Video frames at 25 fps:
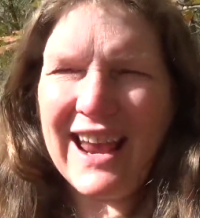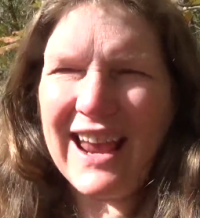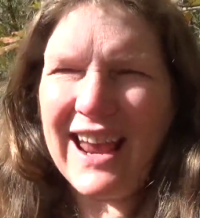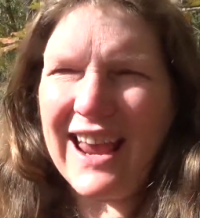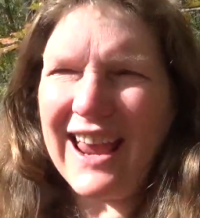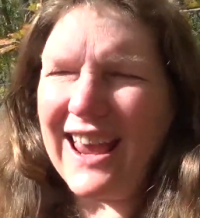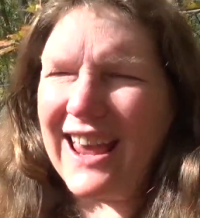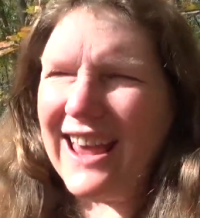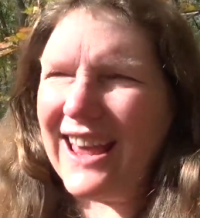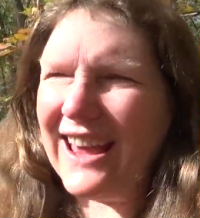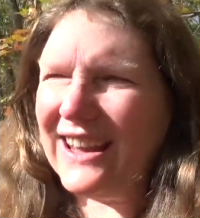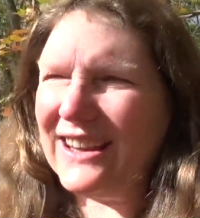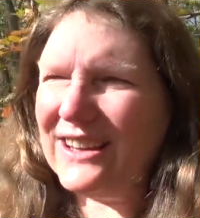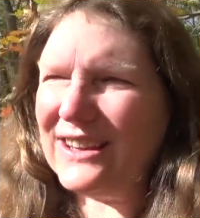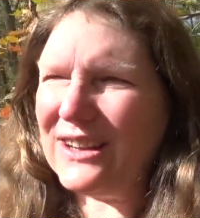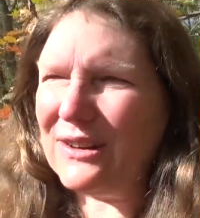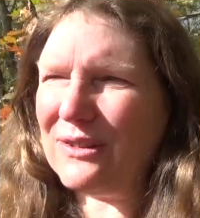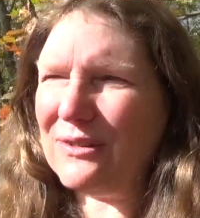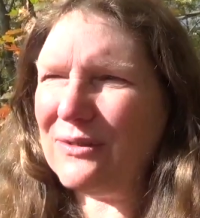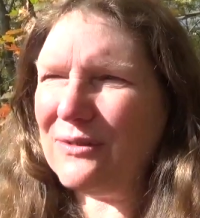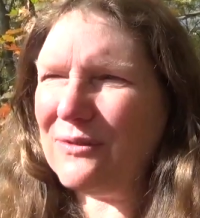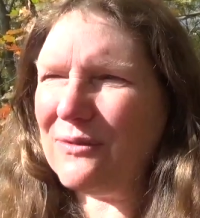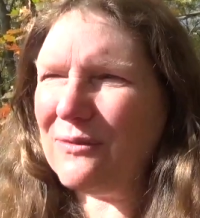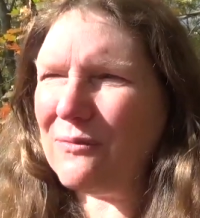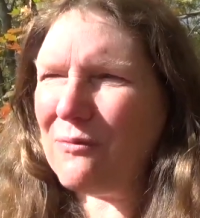And
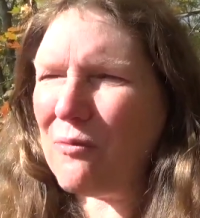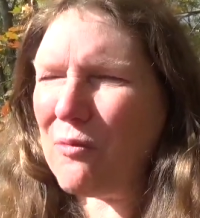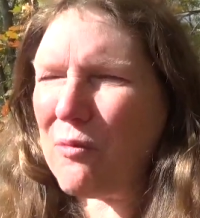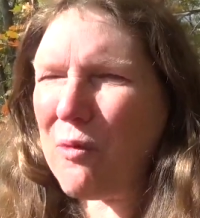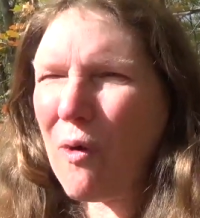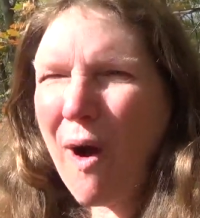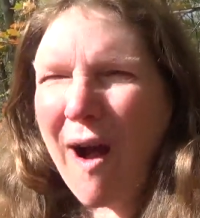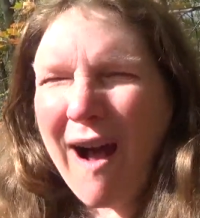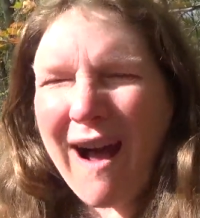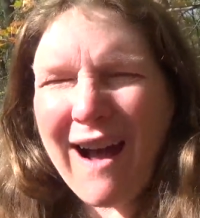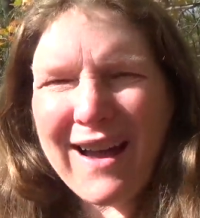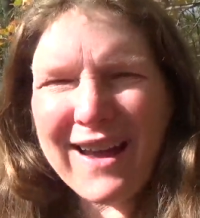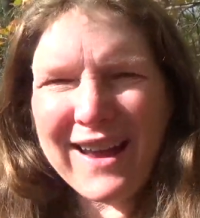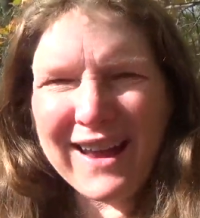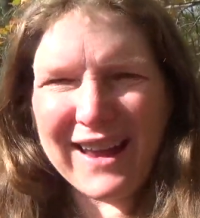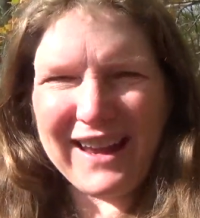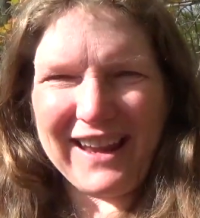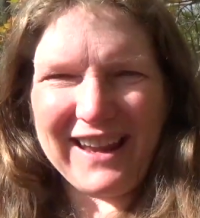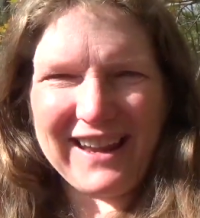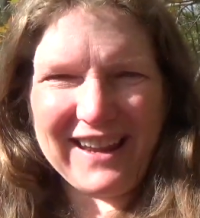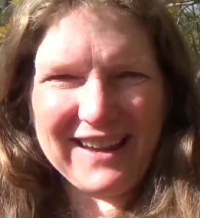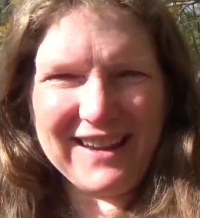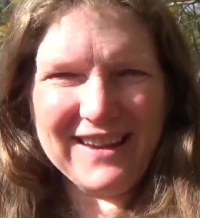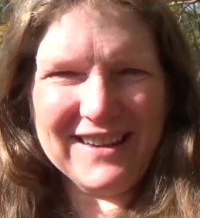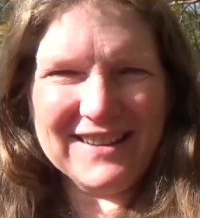
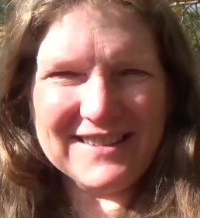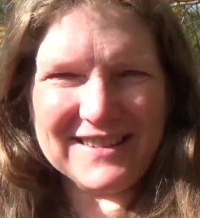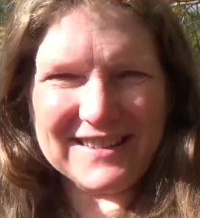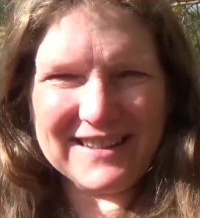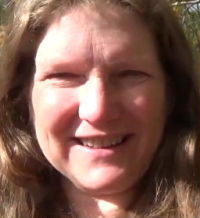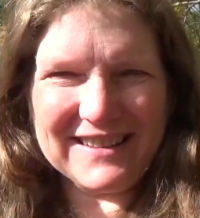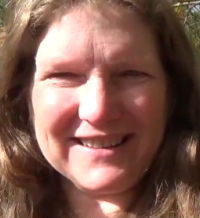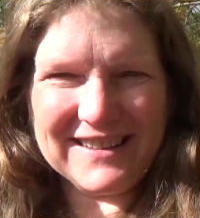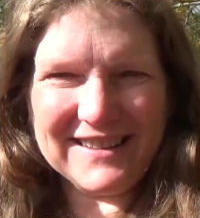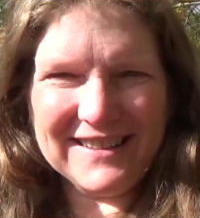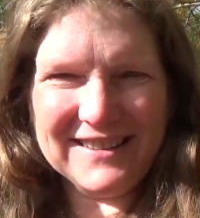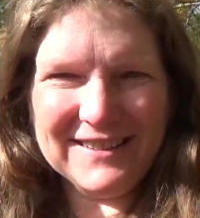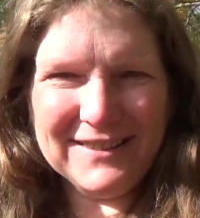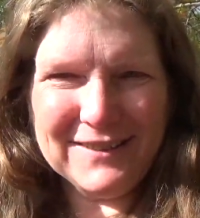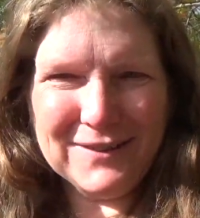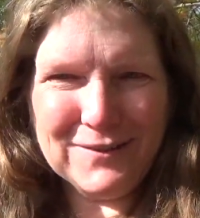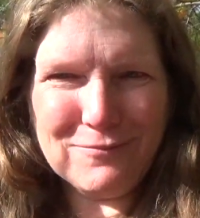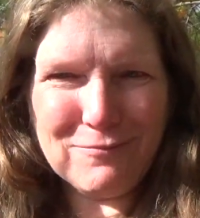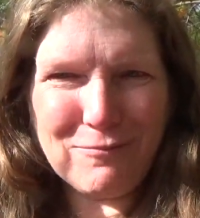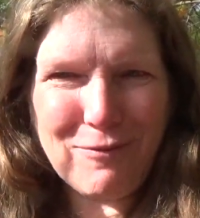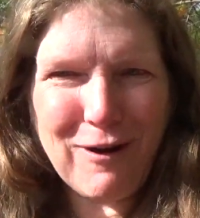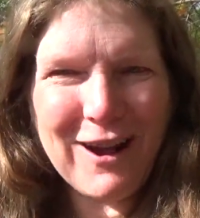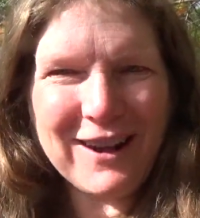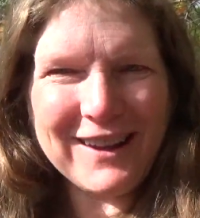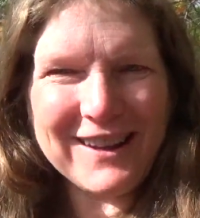why is it
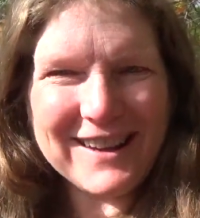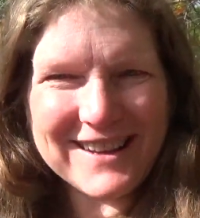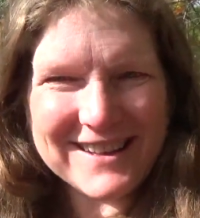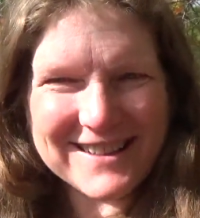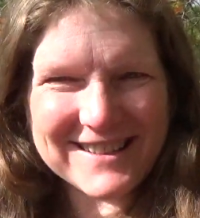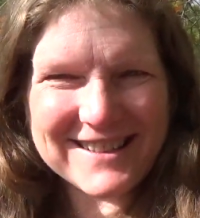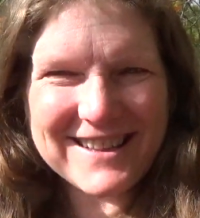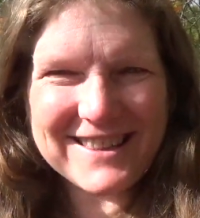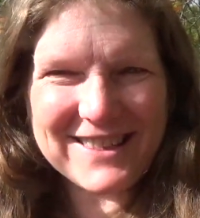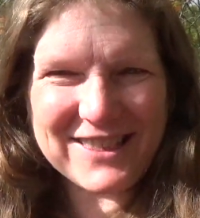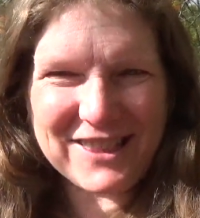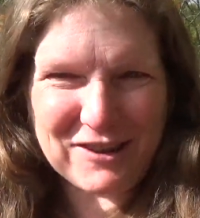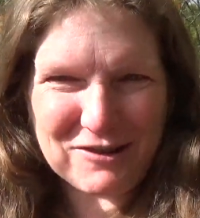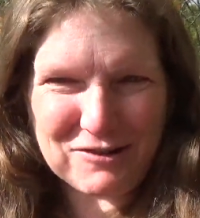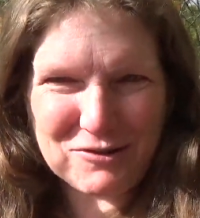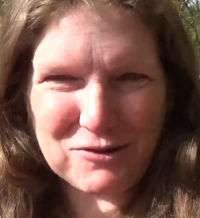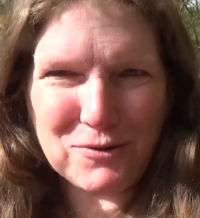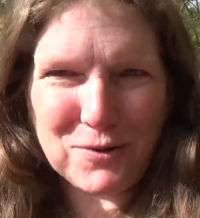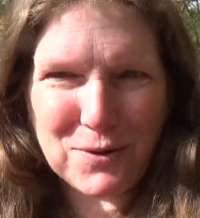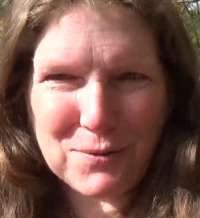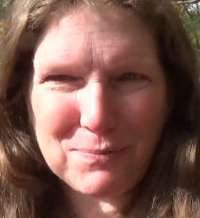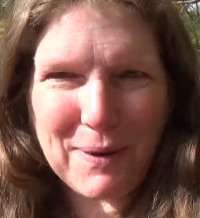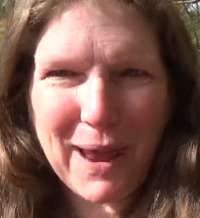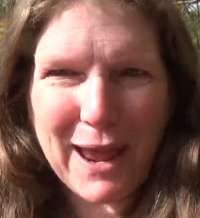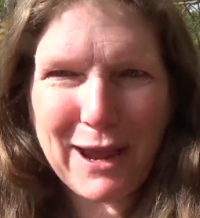that
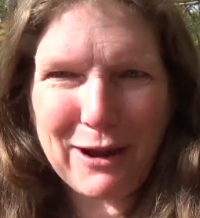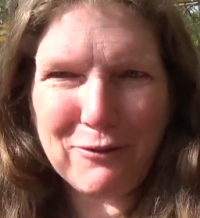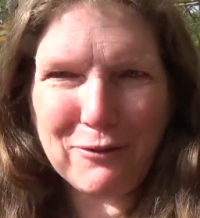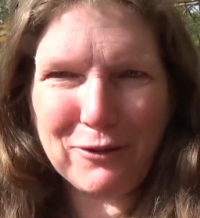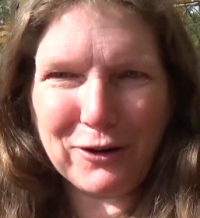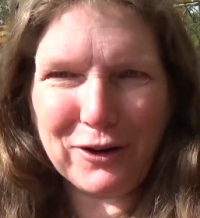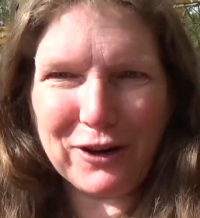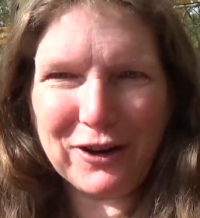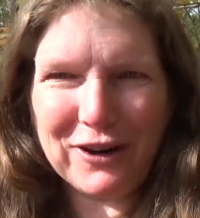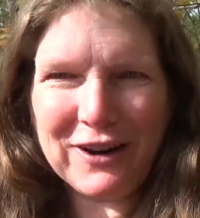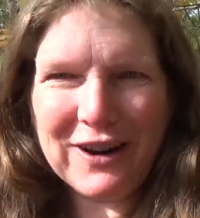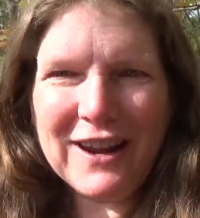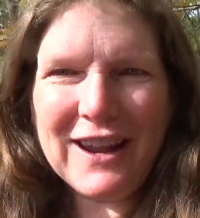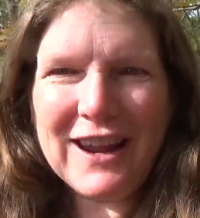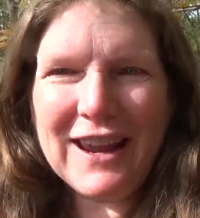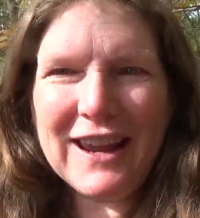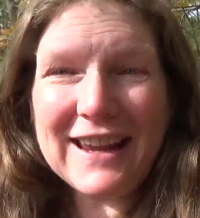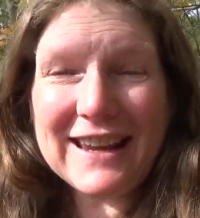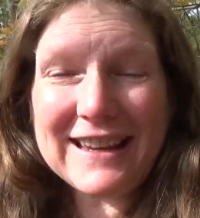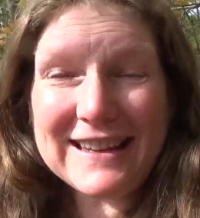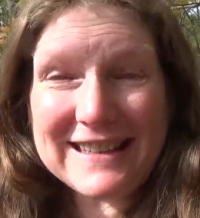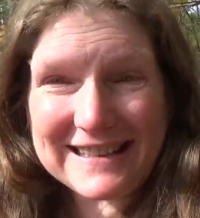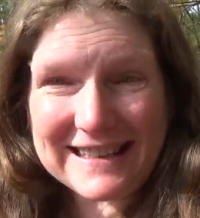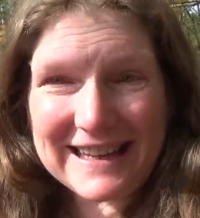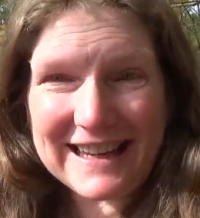true power
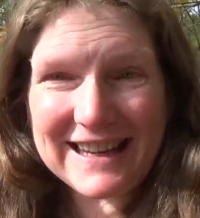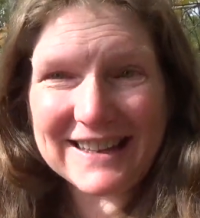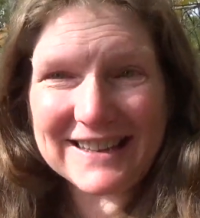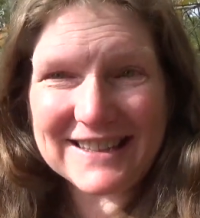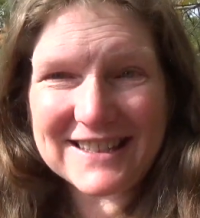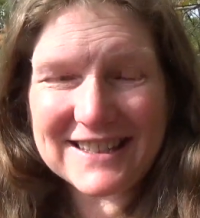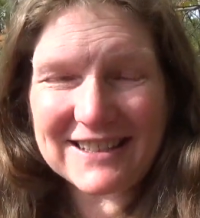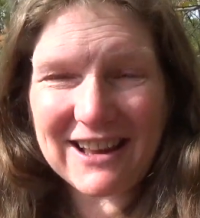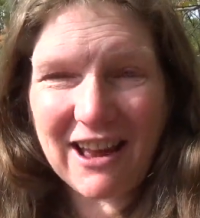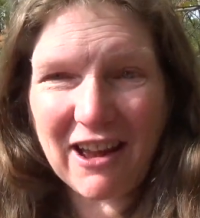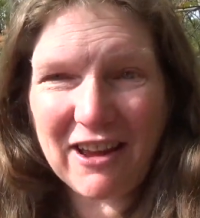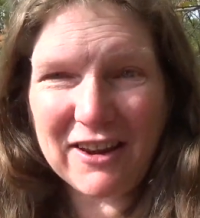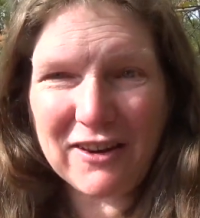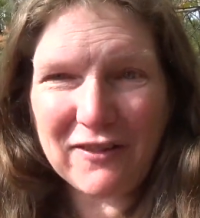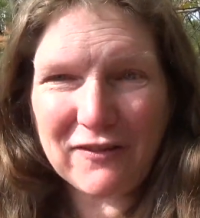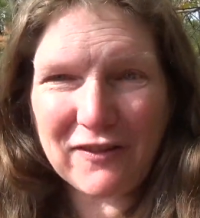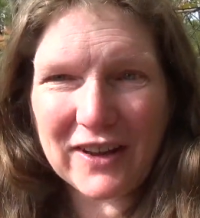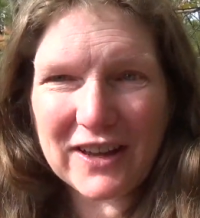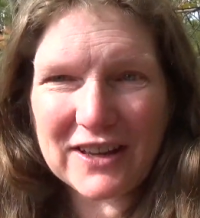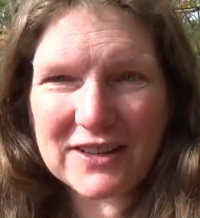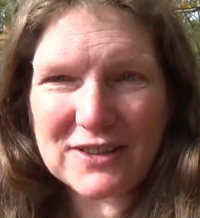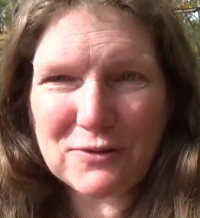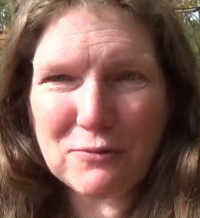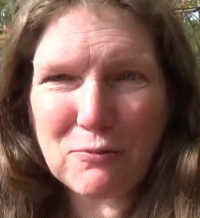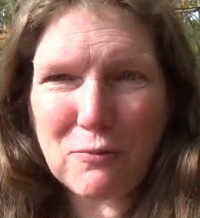is inside of
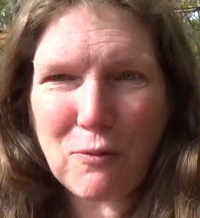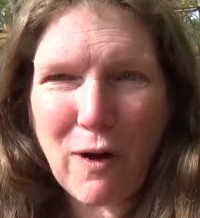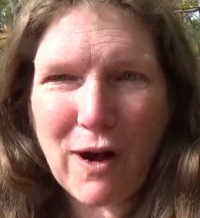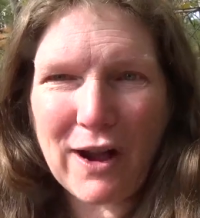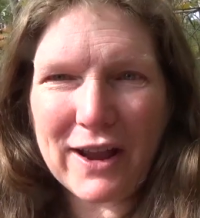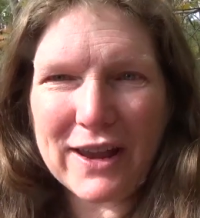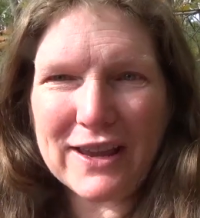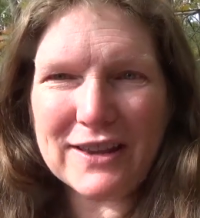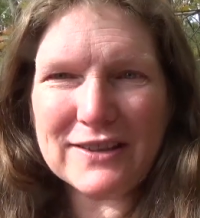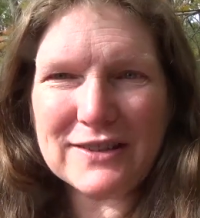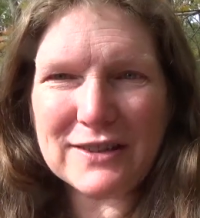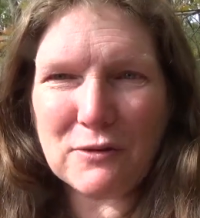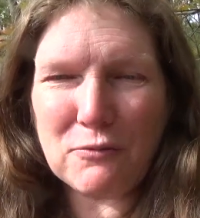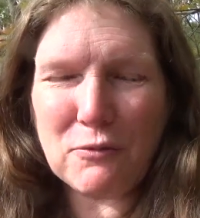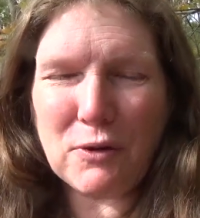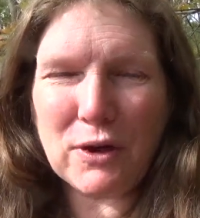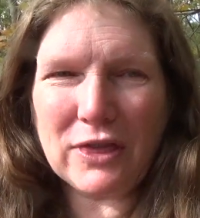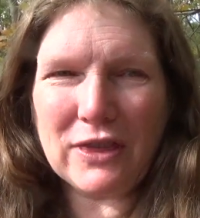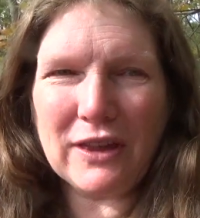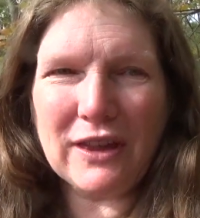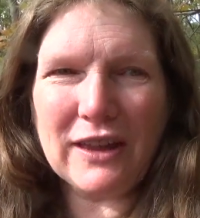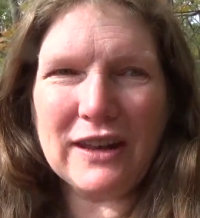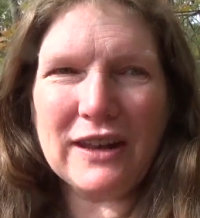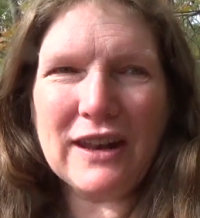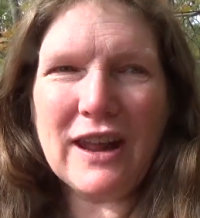us? Why is it
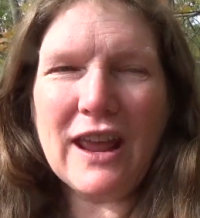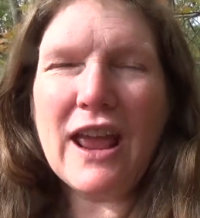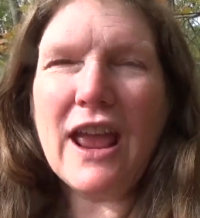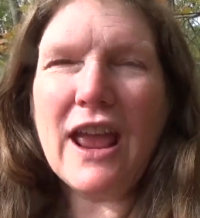within?